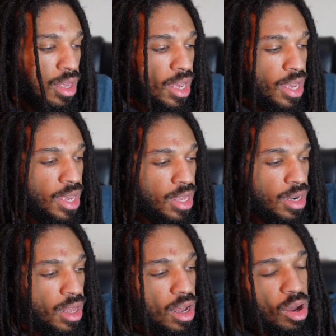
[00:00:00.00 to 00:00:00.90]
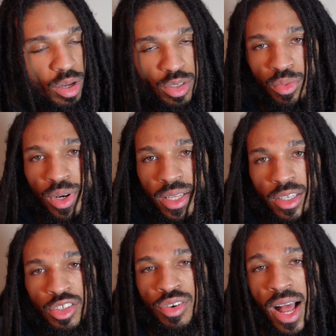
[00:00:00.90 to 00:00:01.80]
And I also wanted
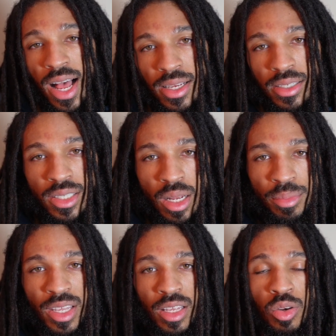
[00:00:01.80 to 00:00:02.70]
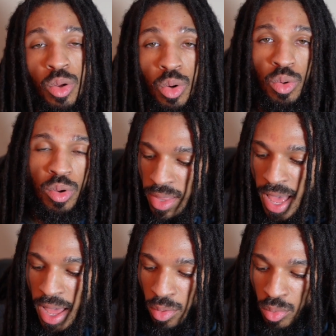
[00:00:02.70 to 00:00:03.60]
to try something new
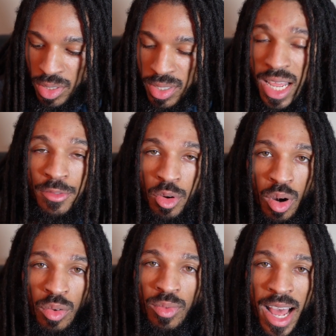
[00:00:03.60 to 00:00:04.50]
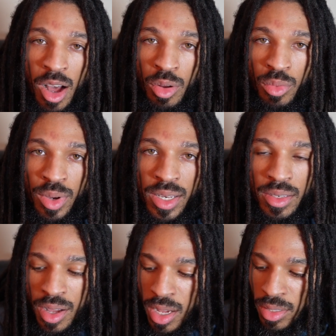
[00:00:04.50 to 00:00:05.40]
that was never around when
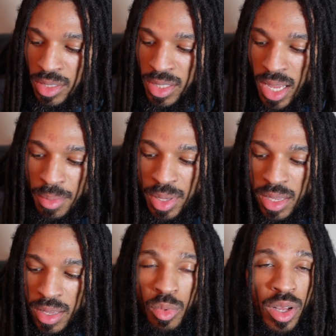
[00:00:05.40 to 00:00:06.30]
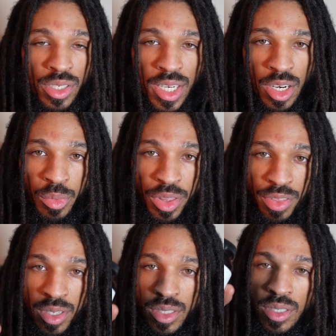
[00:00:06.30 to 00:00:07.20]
Dr. Sebi was here with
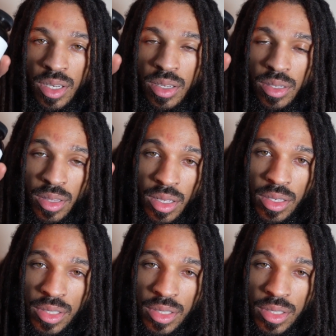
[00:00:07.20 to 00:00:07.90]
us, the